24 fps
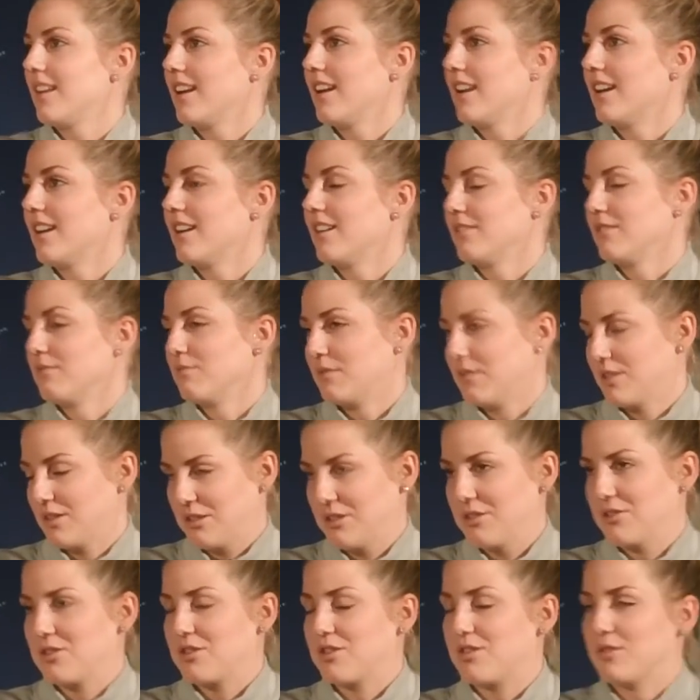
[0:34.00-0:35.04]
a
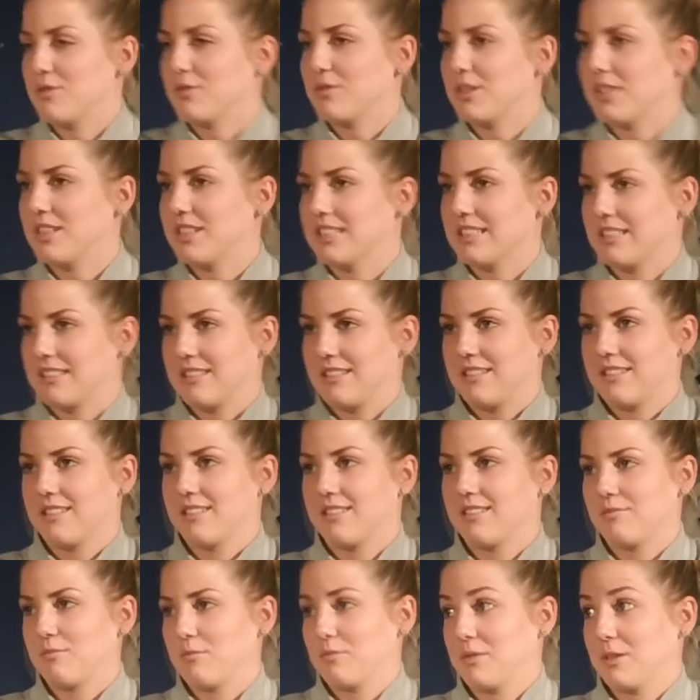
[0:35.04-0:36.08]
good shooter
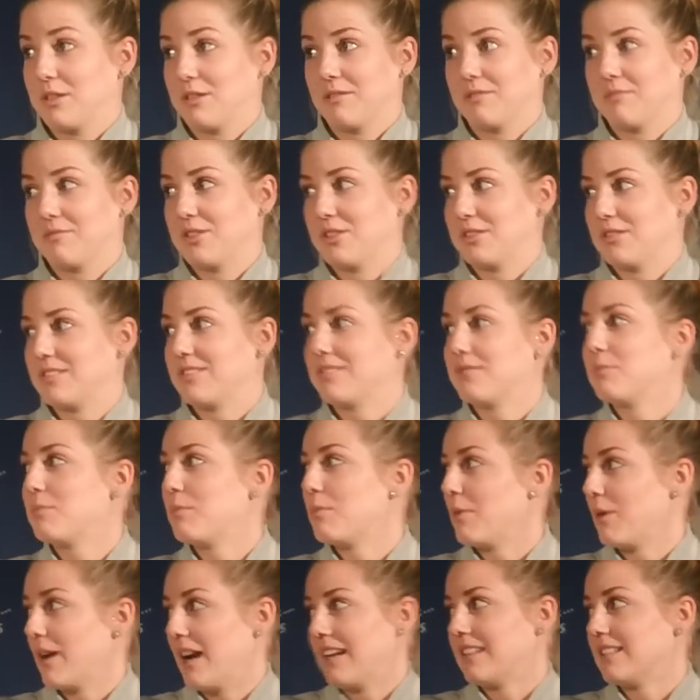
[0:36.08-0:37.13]
is, well, just
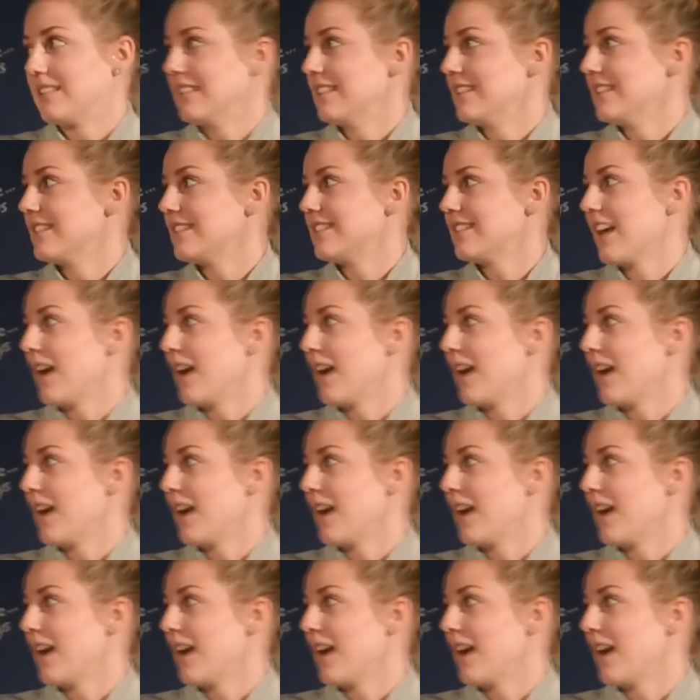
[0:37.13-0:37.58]
practice.